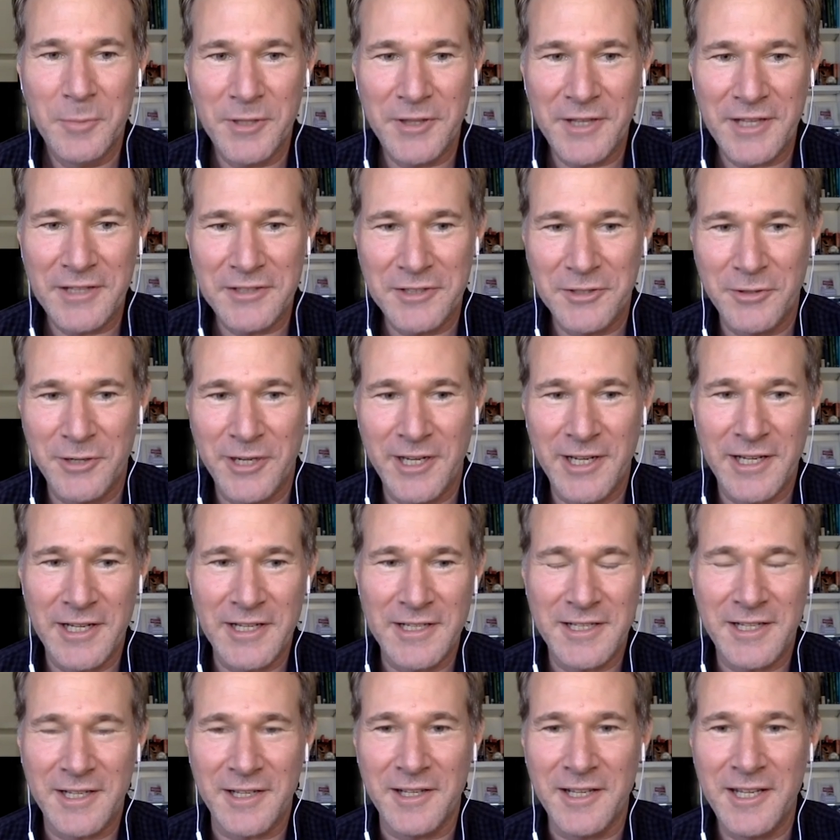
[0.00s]
But that's a great
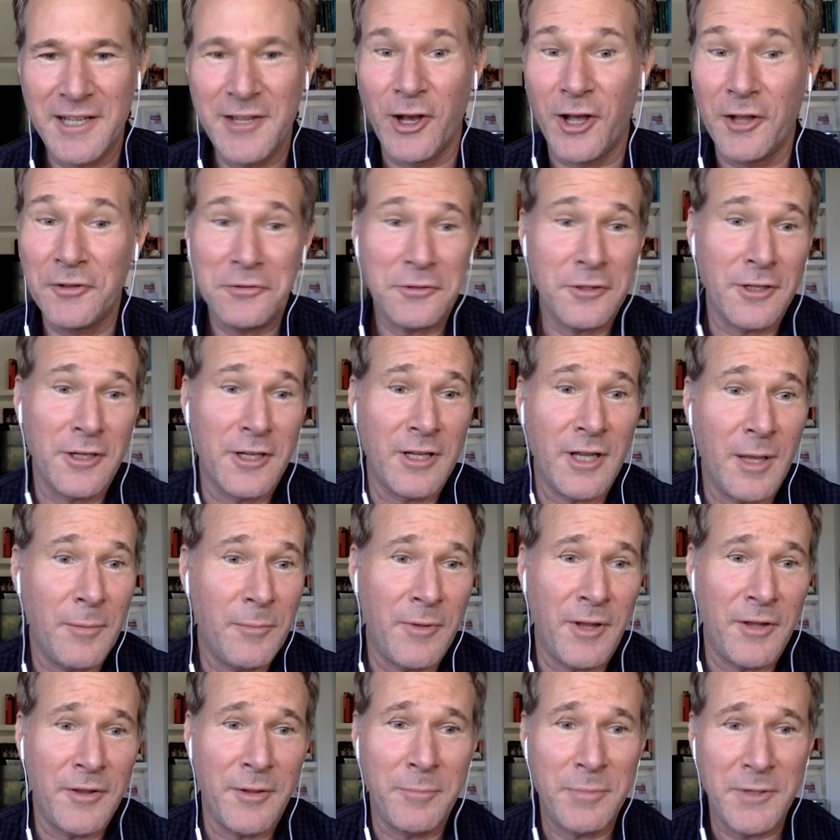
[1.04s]
idea. He also could
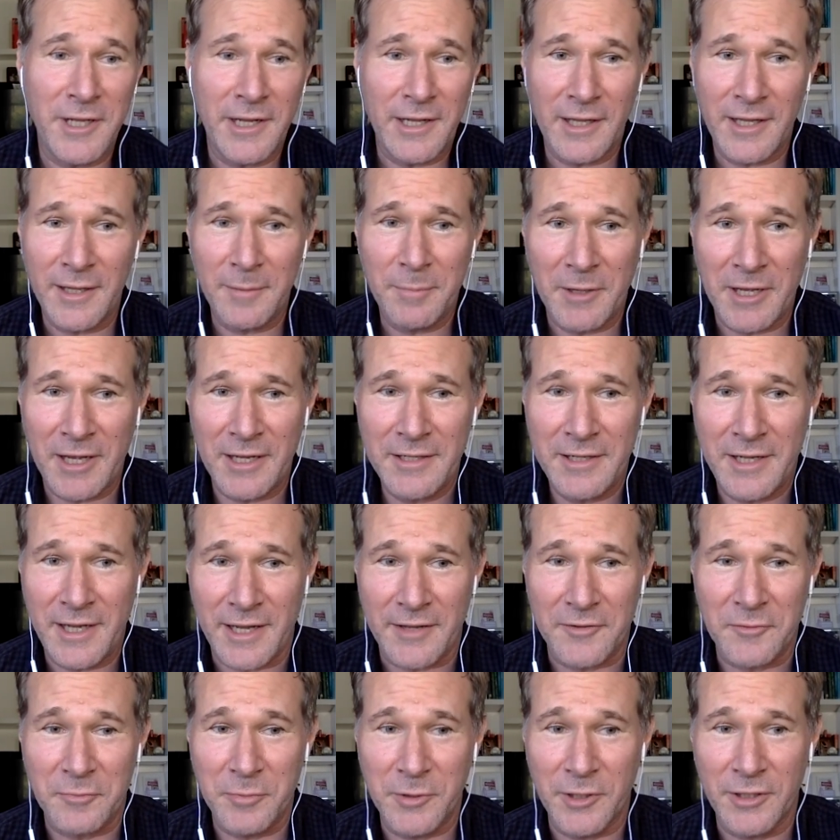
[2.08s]
come on the Beat L A
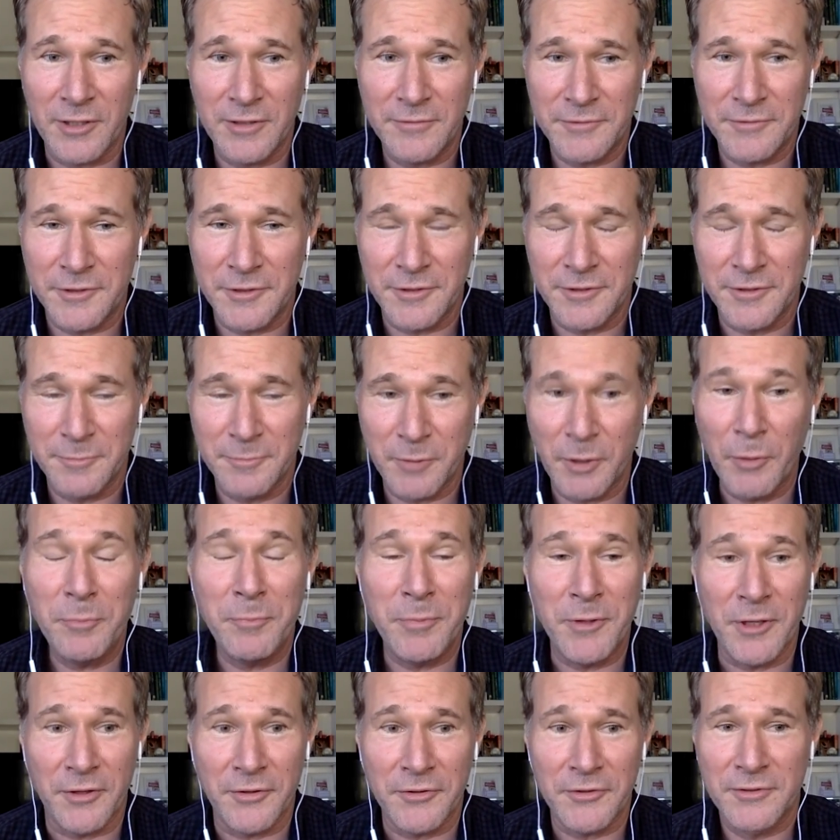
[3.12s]
podcast, Bill, if you're
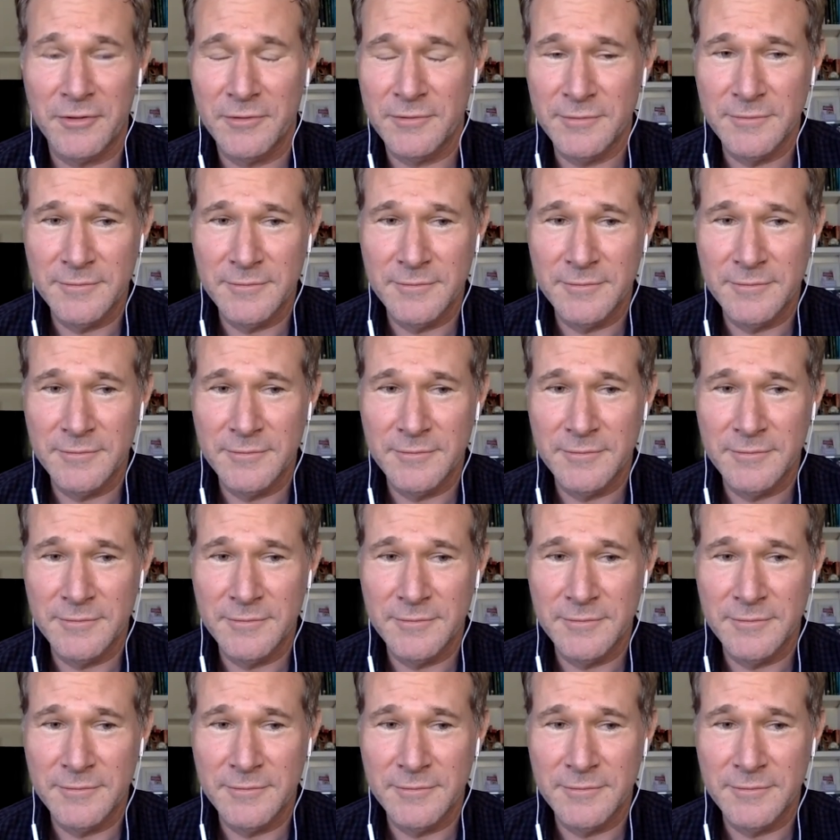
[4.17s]
both Bills.